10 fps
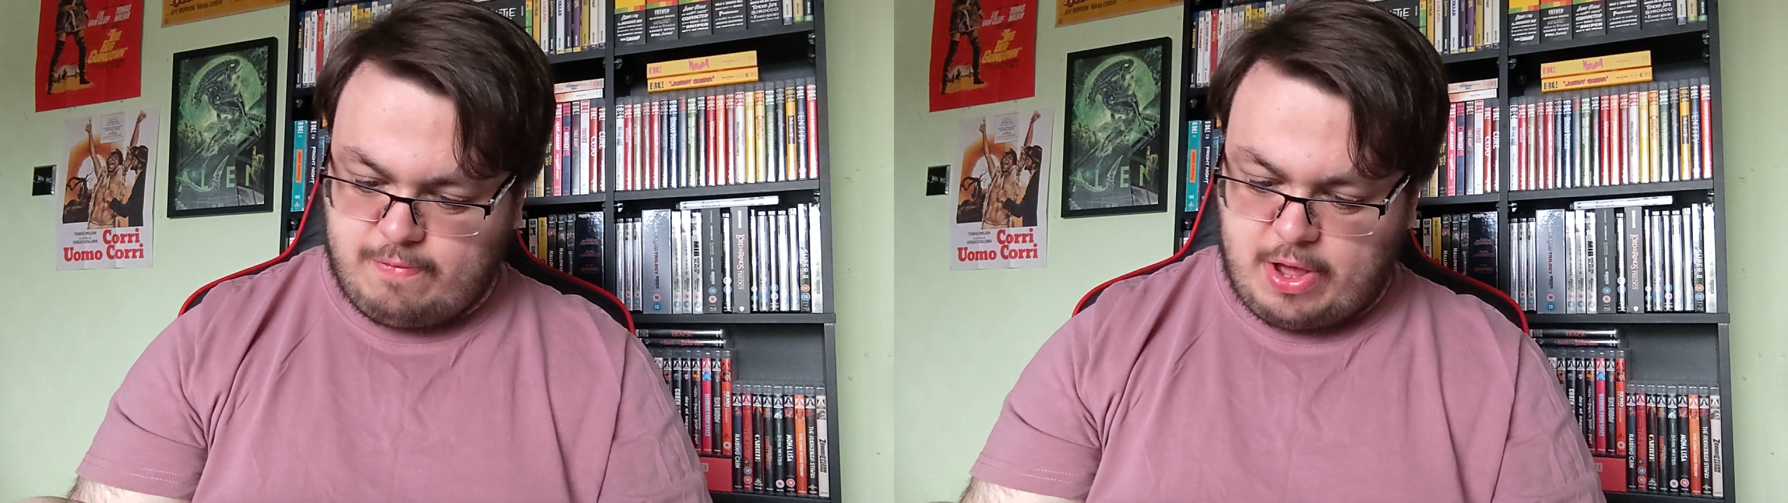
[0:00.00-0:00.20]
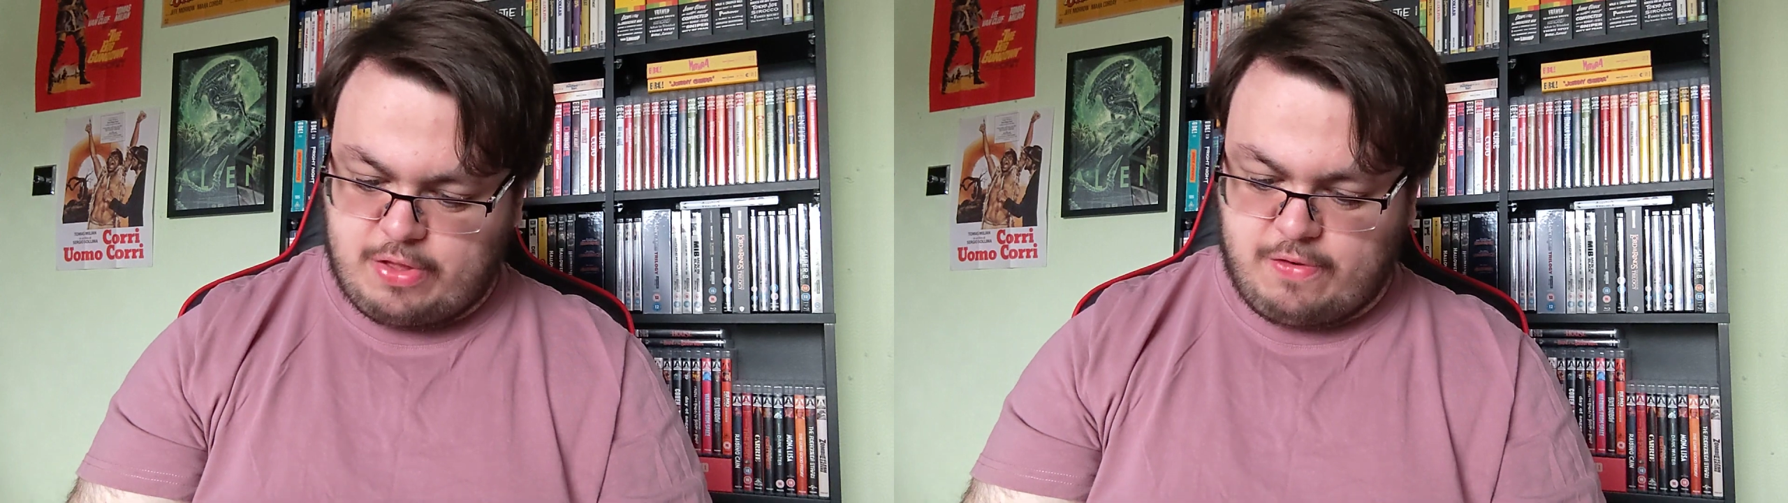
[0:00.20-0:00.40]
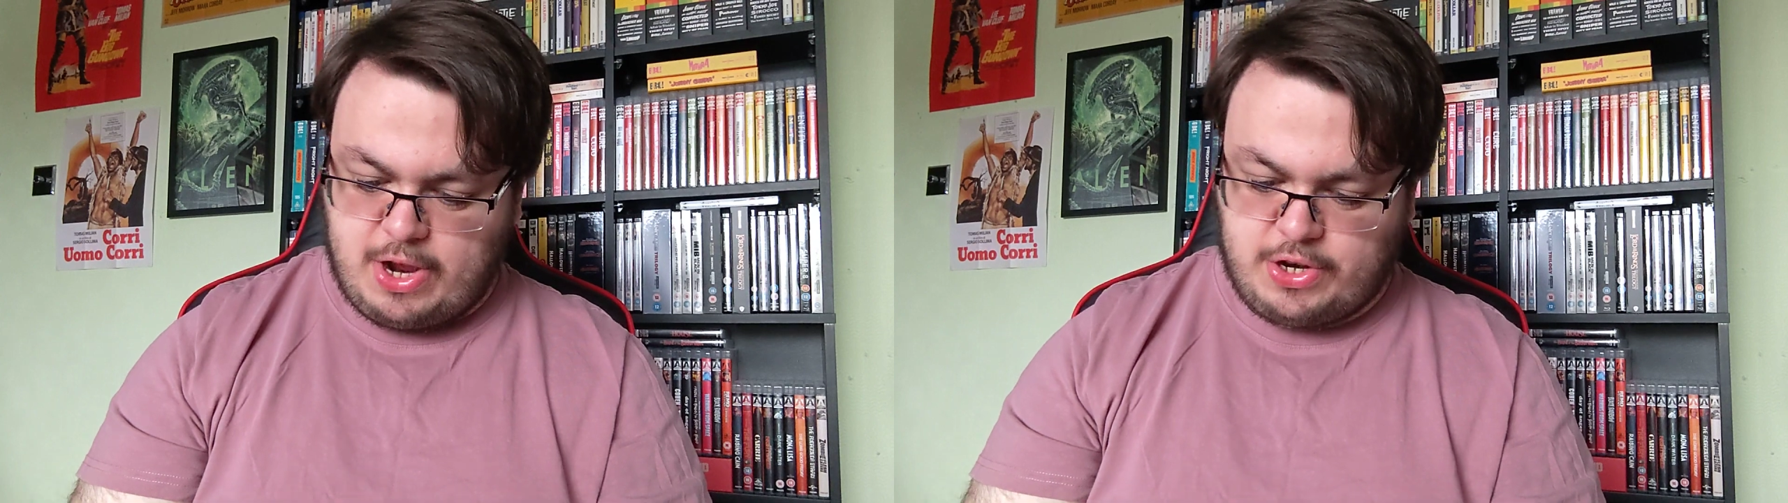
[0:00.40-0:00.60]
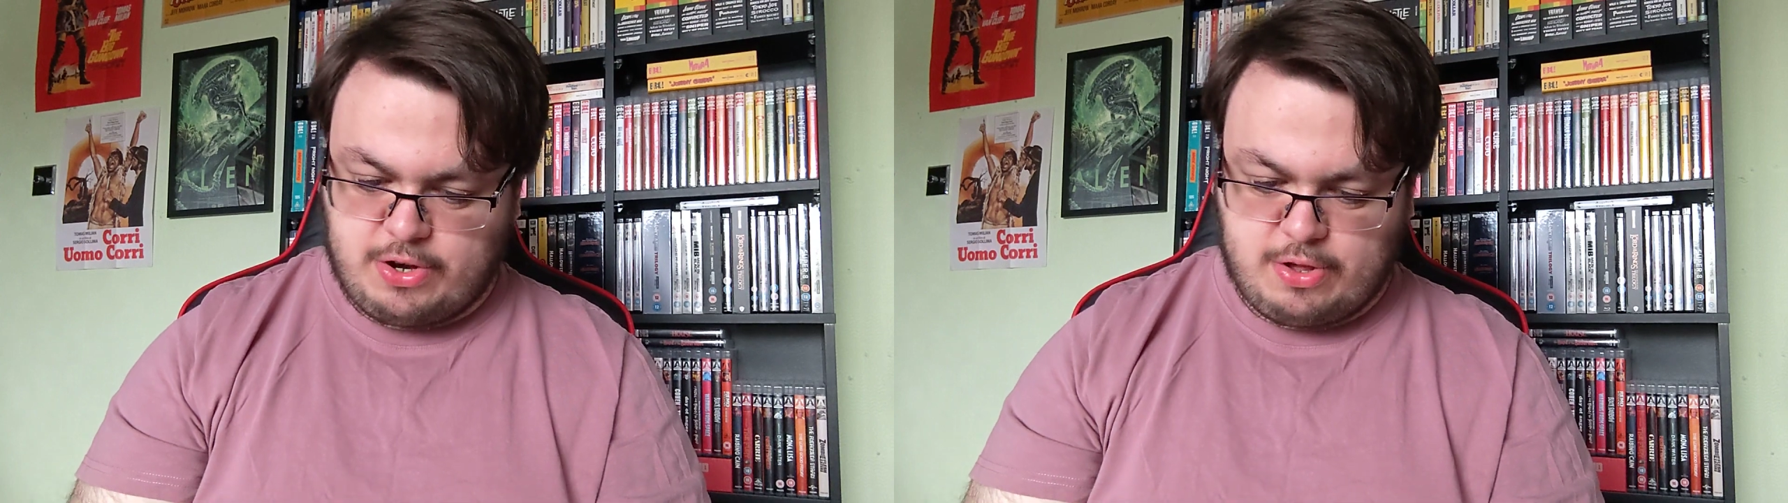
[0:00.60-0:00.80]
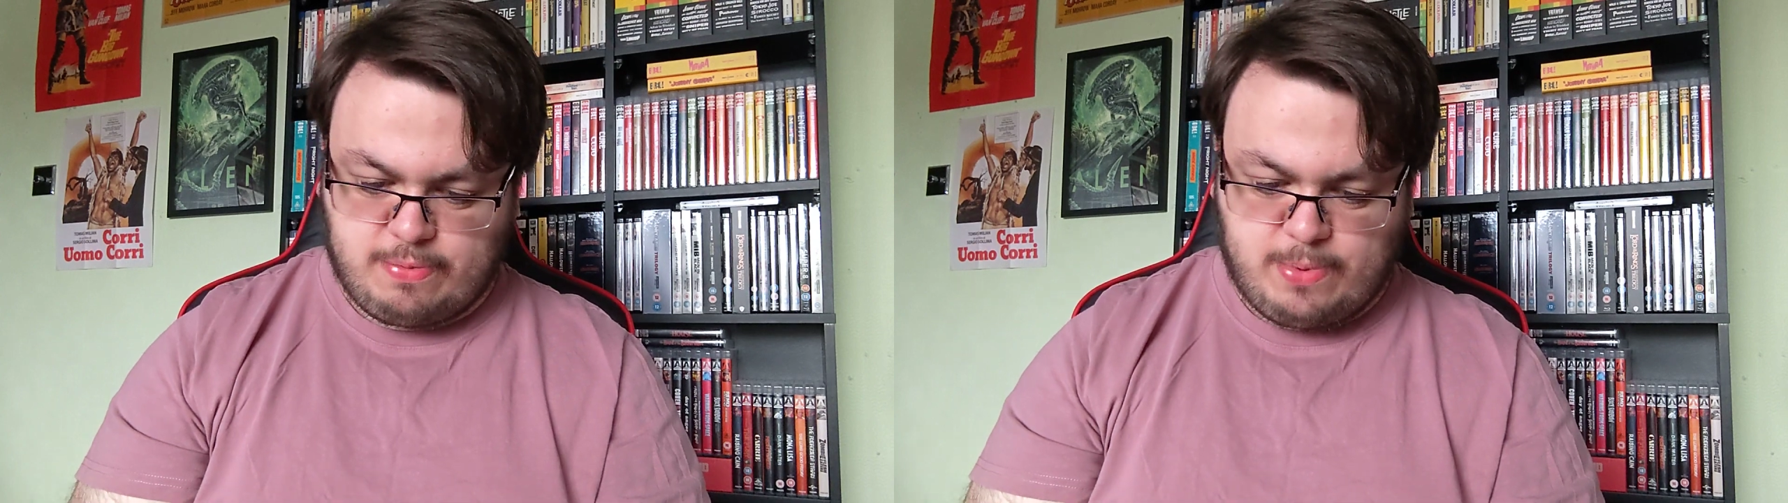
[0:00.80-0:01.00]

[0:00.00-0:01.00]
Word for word: restoration as